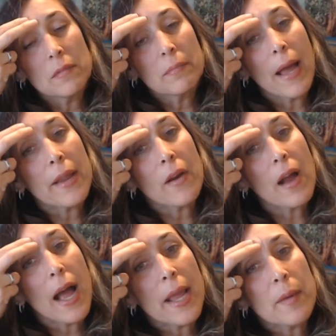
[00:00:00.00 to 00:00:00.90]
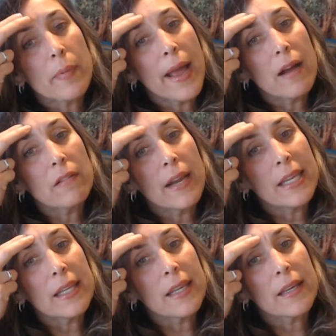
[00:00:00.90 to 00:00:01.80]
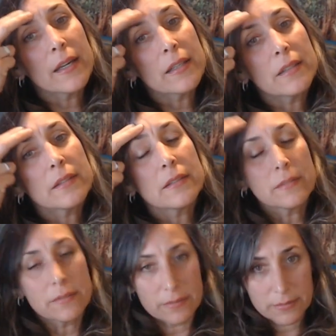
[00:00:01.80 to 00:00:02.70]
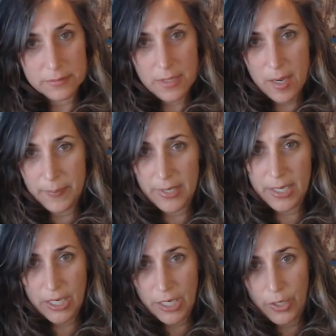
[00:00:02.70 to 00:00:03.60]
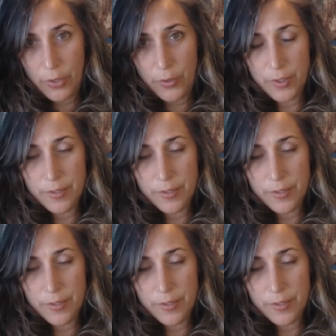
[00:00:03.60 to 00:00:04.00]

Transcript: By your eyebrow right here, up here,